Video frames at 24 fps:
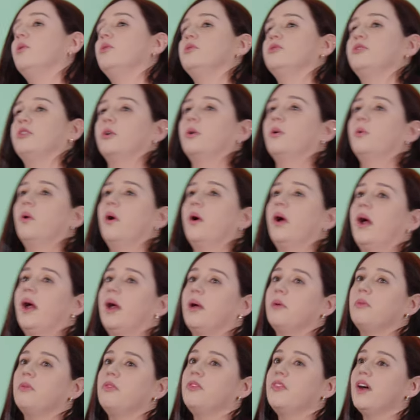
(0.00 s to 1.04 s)
So
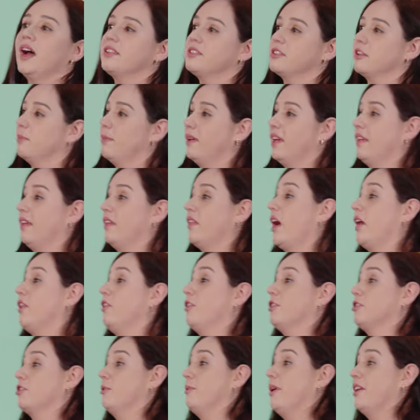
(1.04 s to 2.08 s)
uh, that's going to be, uh,
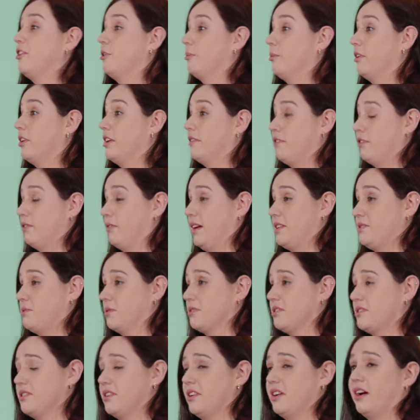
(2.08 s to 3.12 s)
there's going to be a number of different
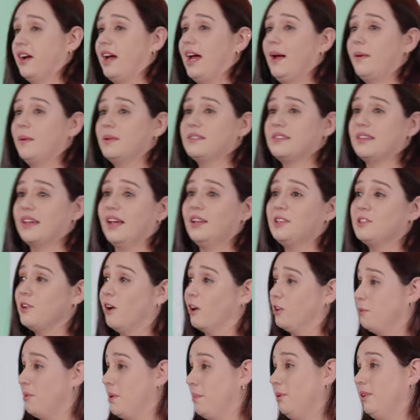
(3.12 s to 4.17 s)
resources there. I would say
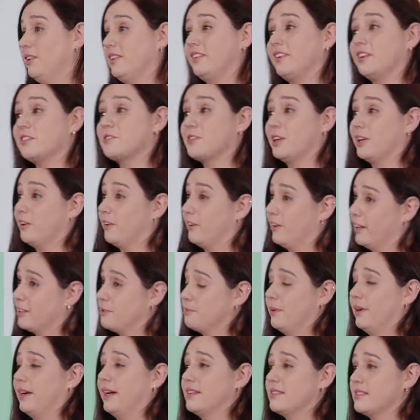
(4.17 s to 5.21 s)
talk to people in industry who are
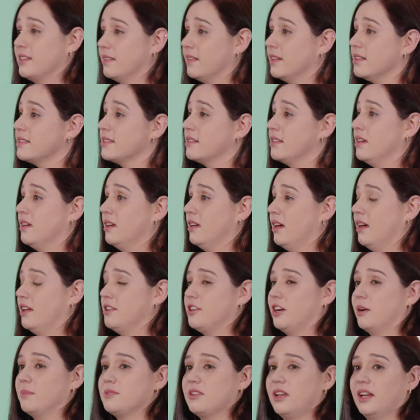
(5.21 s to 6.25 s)
experienced in this, in
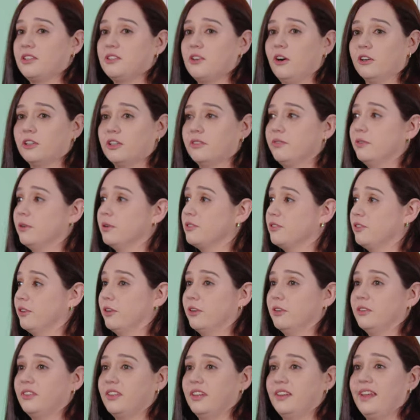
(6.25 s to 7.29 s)
terms like talk to folks
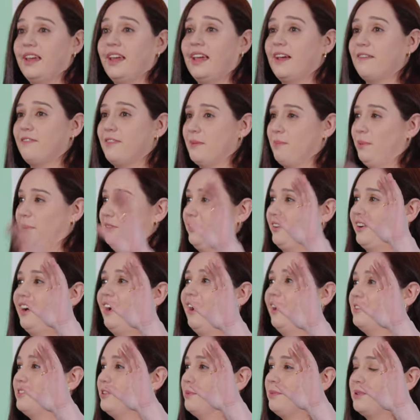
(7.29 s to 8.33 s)
who today, if they put their
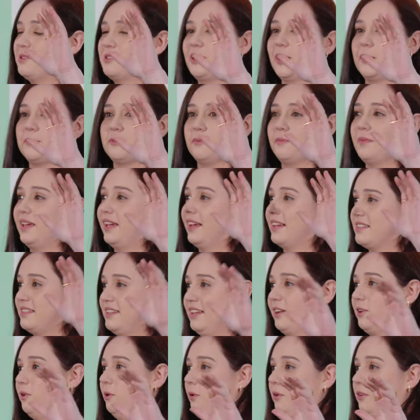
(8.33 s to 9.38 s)
hands up in terms of being a
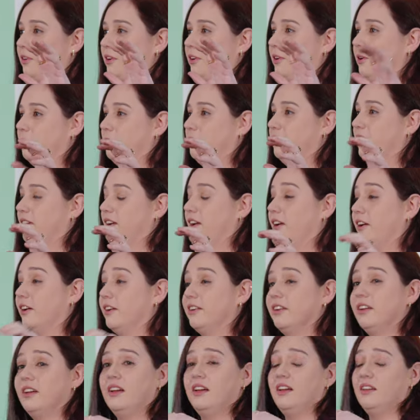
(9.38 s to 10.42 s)
stakeholder code coding the
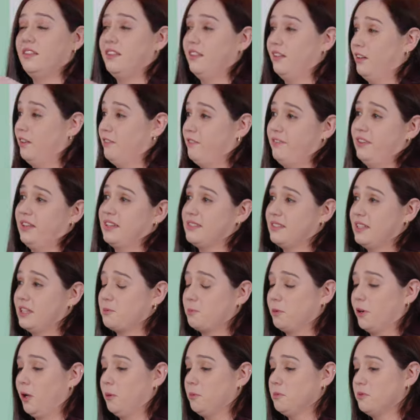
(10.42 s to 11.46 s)
cloud, they'll face these
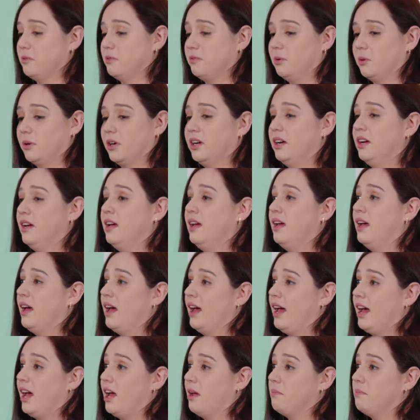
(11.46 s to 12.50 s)
problems before.
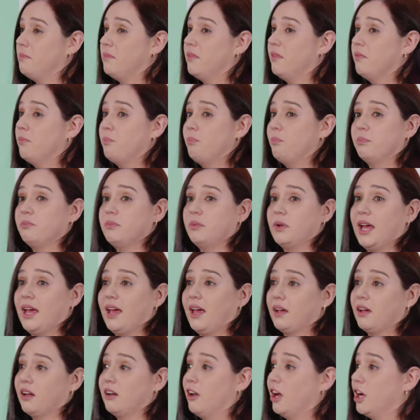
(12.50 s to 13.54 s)
Um,
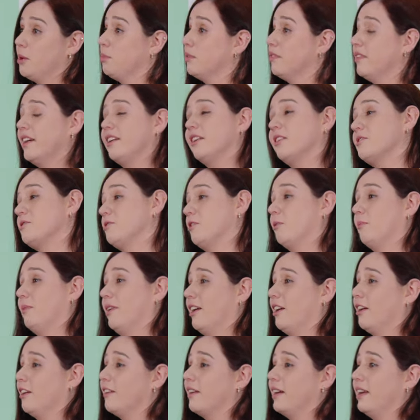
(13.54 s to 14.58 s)
uh, cloud providers
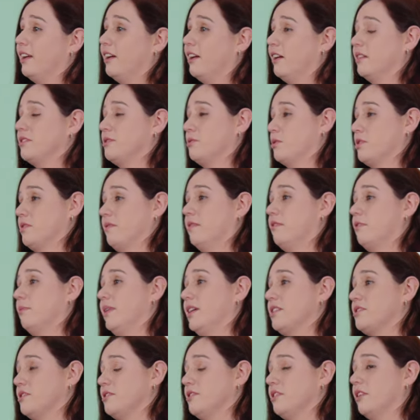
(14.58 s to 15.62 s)
normally are a really good source of
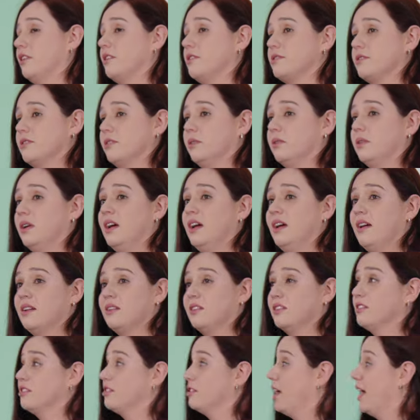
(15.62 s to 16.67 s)
information too. So,
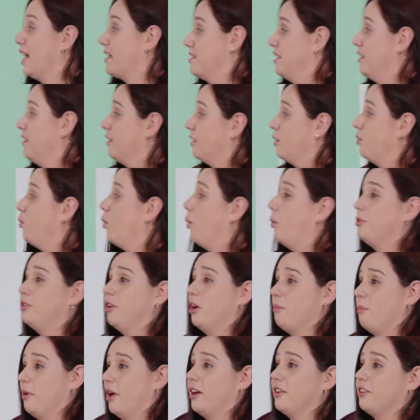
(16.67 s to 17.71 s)
so actually the quote
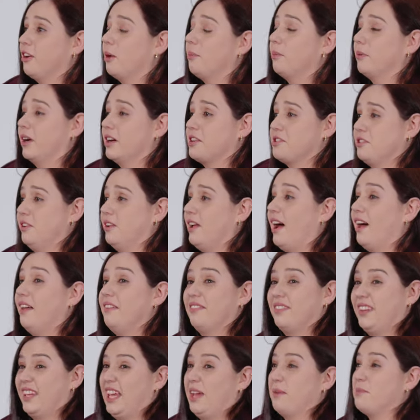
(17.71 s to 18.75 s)
about operational
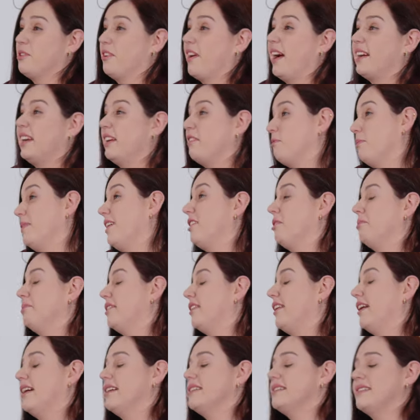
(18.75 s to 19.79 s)
health came directly from
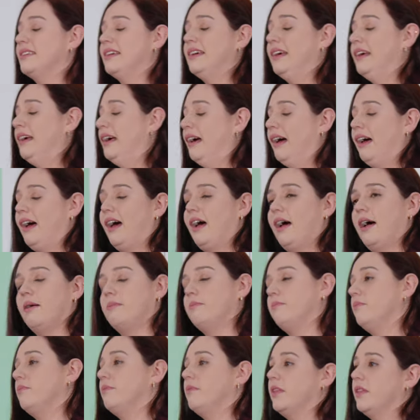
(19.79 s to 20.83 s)
AWS
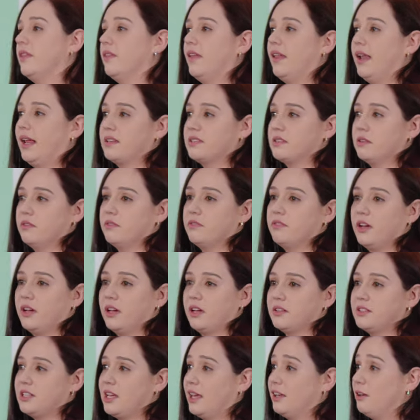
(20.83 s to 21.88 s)
um, the likes of
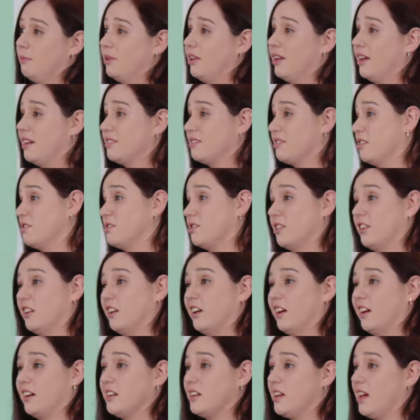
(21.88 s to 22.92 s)
uh, AWS,
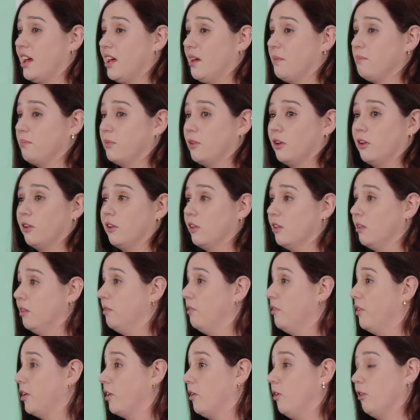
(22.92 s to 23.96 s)
Azure, um, Google,
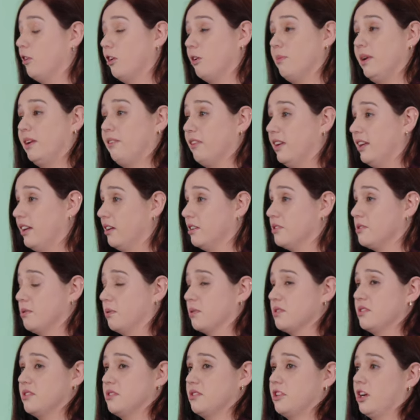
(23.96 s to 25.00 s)
they're all going to be really good
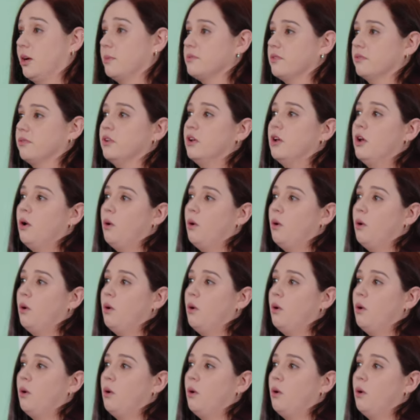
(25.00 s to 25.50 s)
sources in terms of